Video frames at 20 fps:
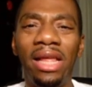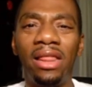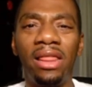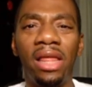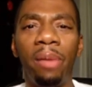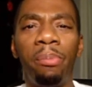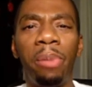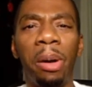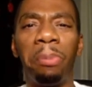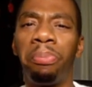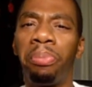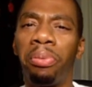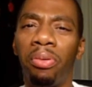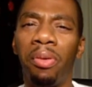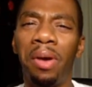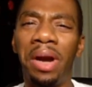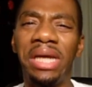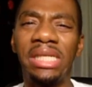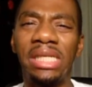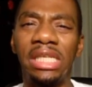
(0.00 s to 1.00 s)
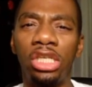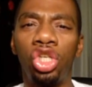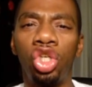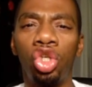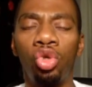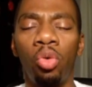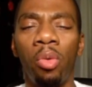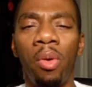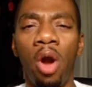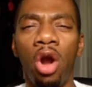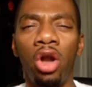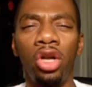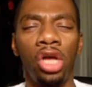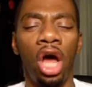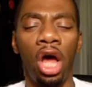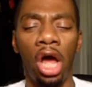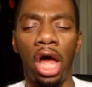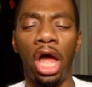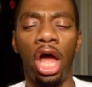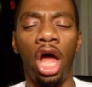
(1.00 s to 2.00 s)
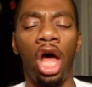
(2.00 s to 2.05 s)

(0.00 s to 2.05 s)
I can't call it anything but present,